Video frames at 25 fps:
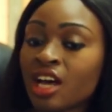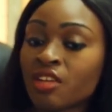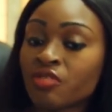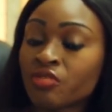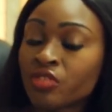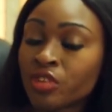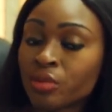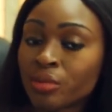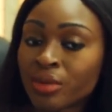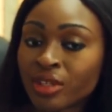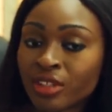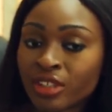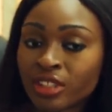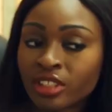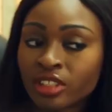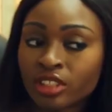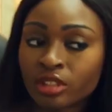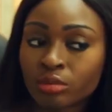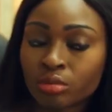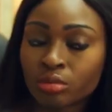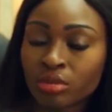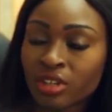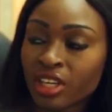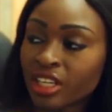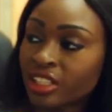and female
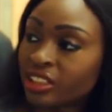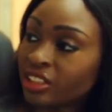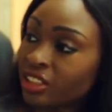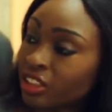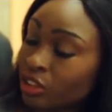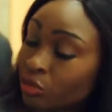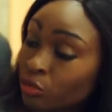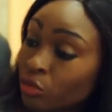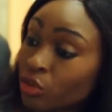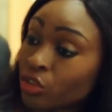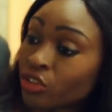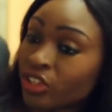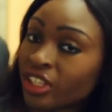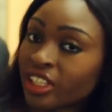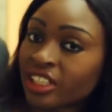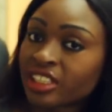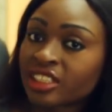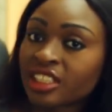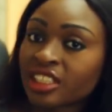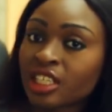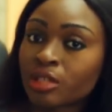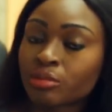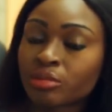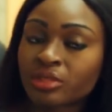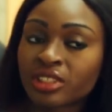enterprise is more
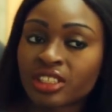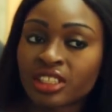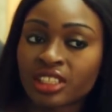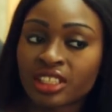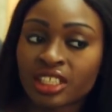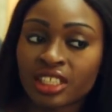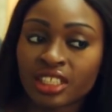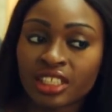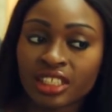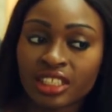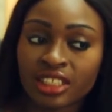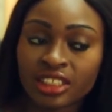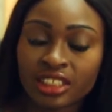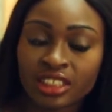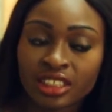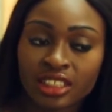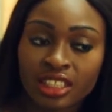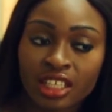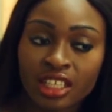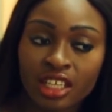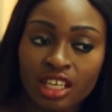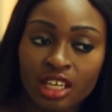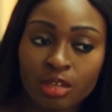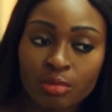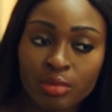accepted than it is
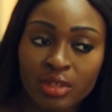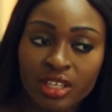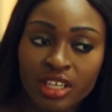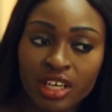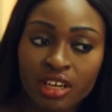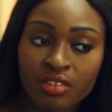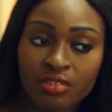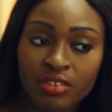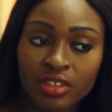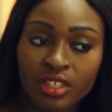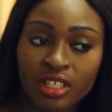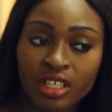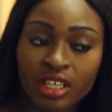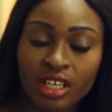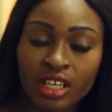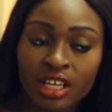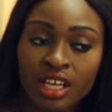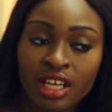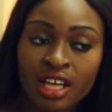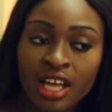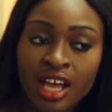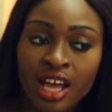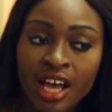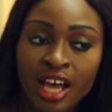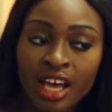in
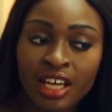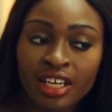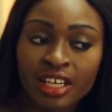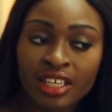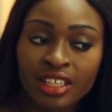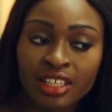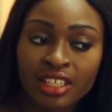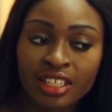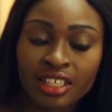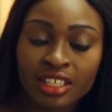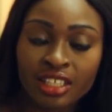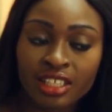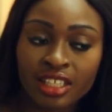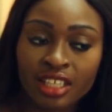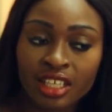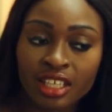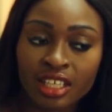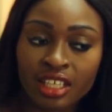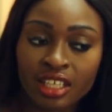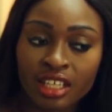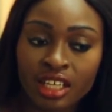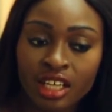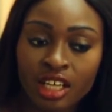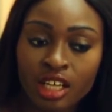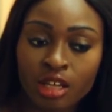Africa. And I think
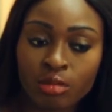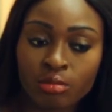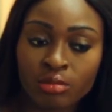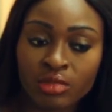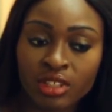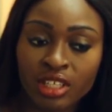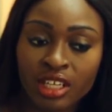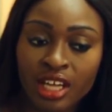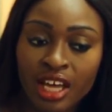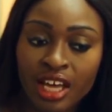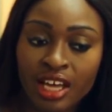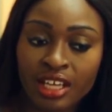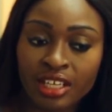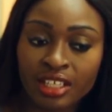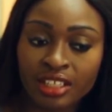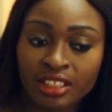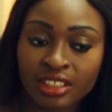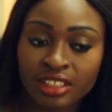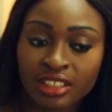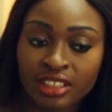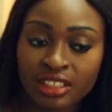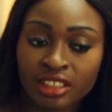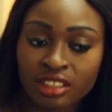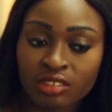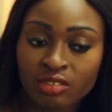that the
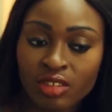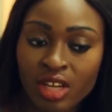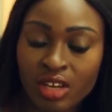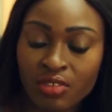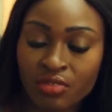Lionesses of